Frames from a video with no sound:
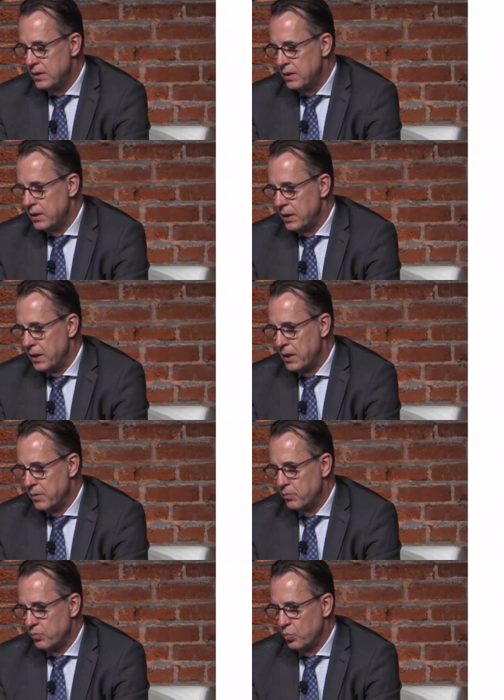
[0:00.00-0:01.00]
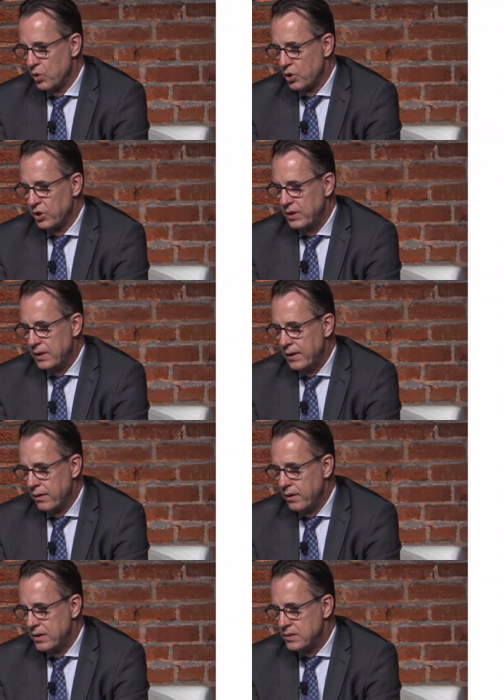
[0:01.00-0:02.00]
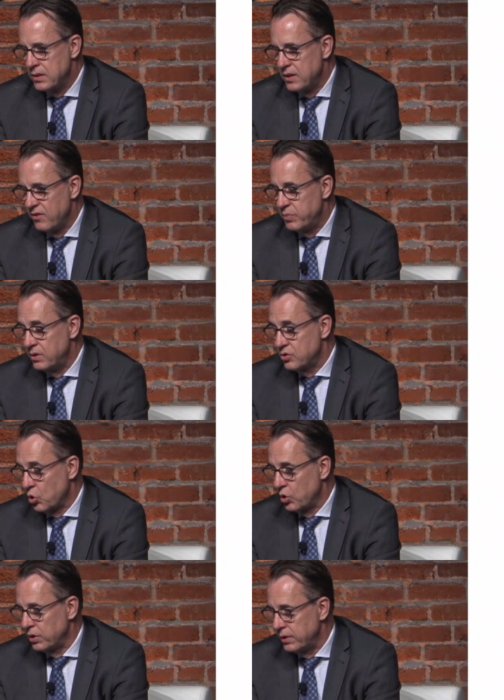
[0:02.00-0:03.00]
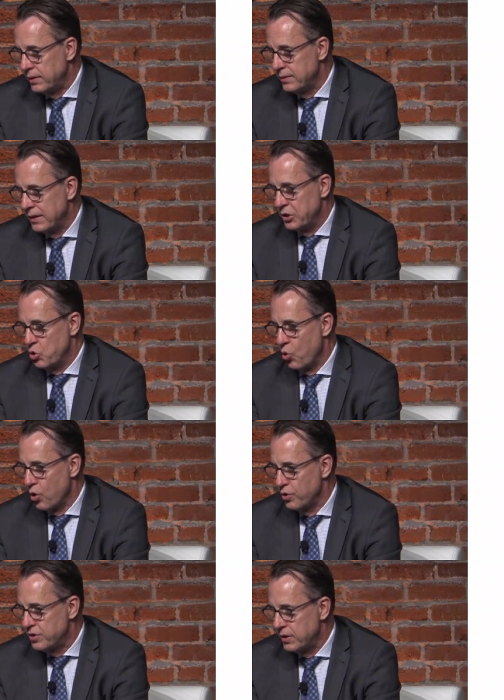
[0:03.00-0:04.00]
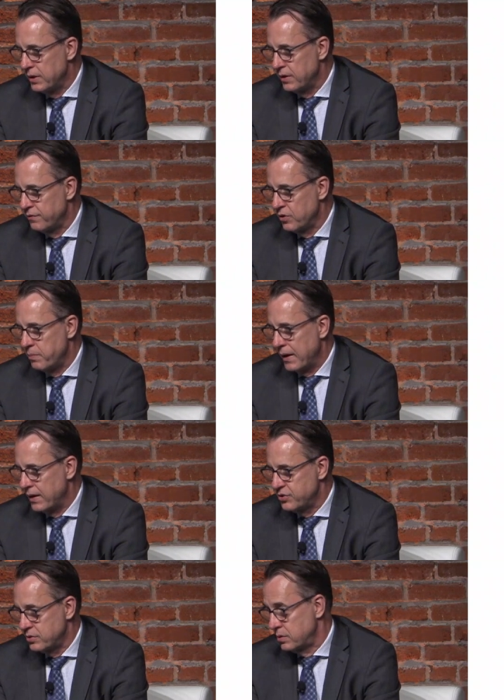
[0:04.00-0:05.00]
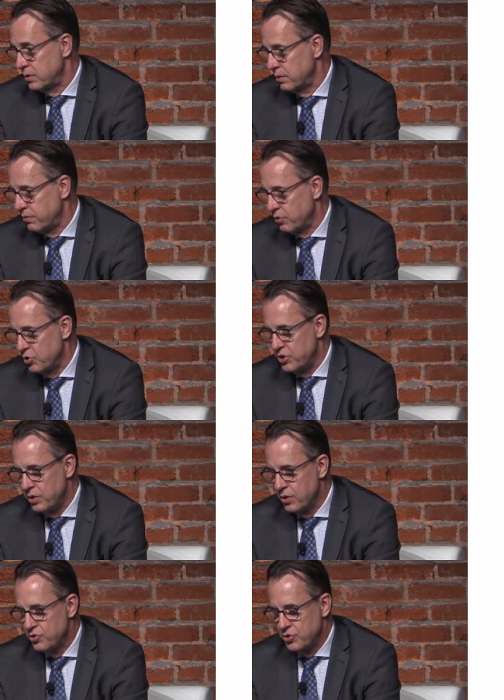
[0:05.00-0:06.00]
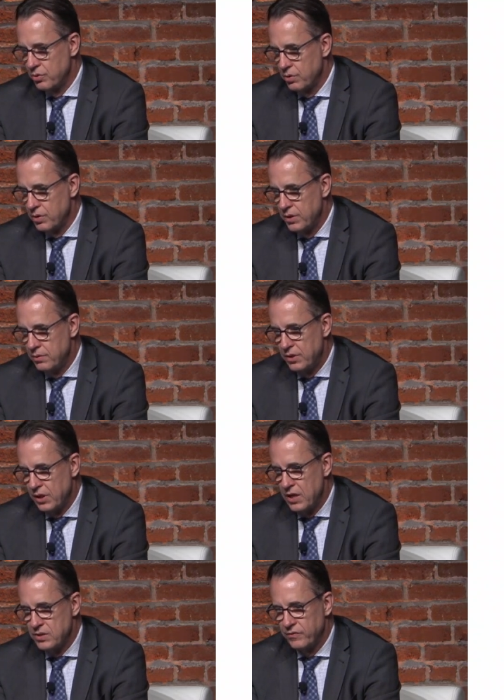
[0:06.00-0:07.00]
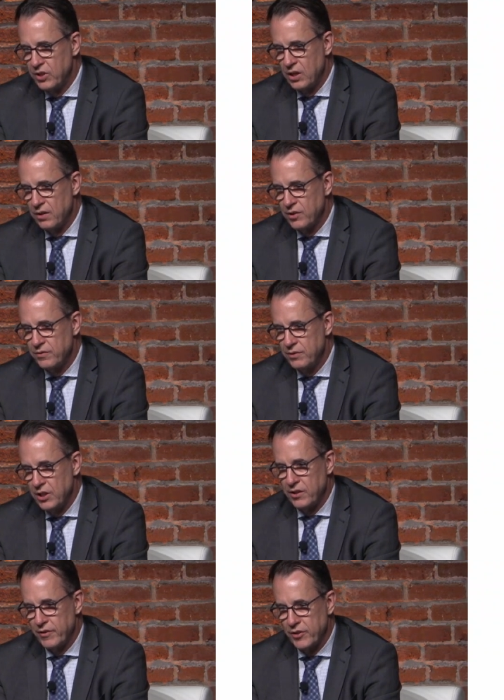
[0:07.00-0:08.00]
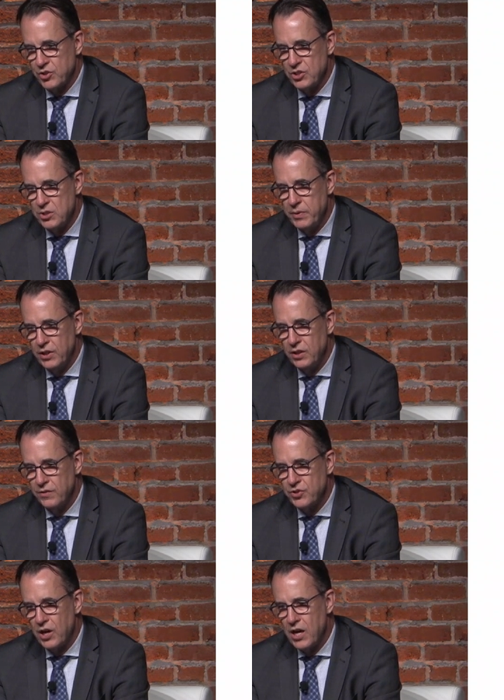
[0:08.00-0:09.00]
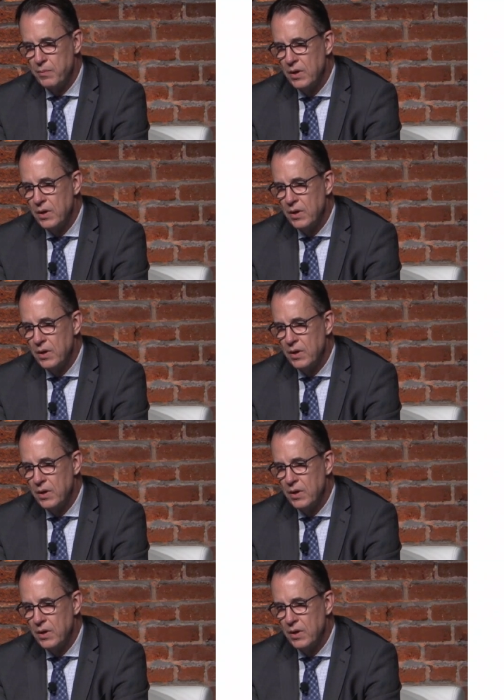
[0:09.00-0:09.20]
We're looking at areas that have been totally ignored for the past 30 years, or in the case of Kikavik, since the beginning of time.